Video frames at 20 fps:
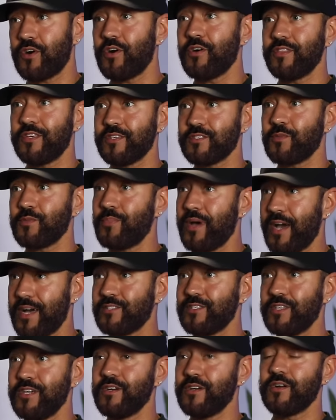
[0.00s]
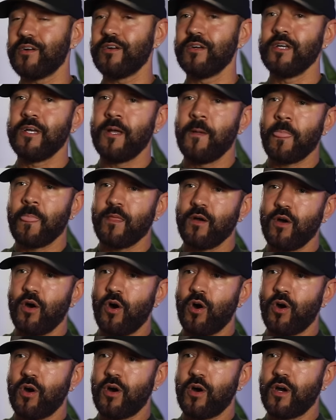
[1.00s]
on this the past year,
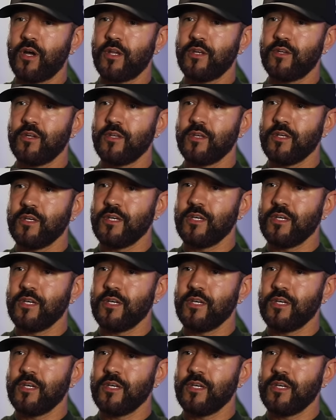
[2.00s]
on